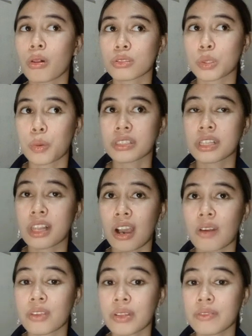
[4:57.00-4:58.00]
also was the
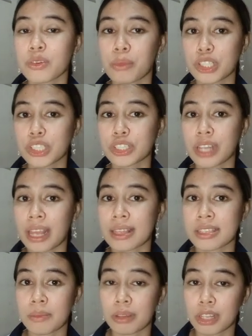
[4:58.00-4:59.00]
lack of information and
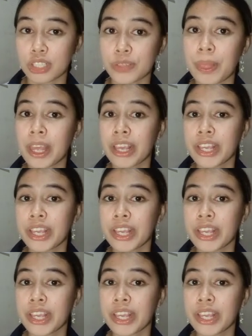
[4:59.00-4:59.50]
dissemination.